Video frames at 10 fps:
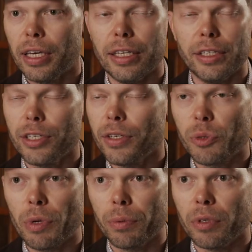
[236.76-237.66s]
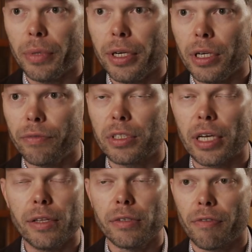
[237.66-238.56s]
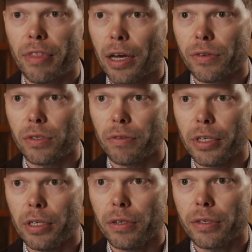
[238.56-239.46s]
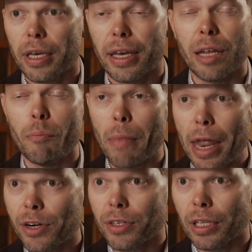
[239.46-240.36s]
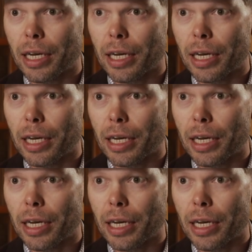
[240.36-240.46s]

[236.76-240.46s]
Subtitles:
Indigenous people have been here for tens of thousands of years and managed the